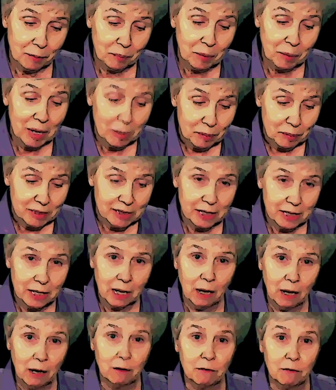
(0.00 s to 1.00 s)

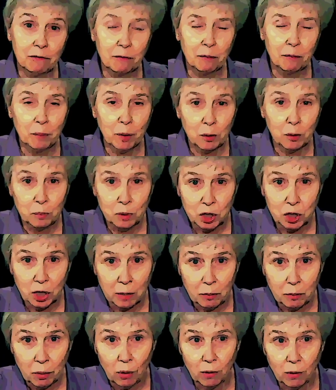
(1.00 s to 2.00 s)
papacy of Pope
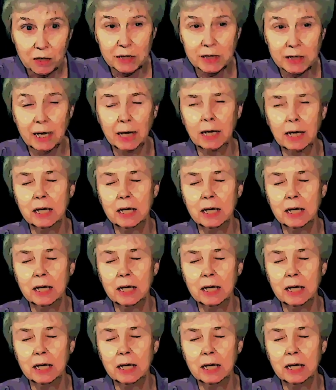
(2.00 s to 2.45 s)
John Paul II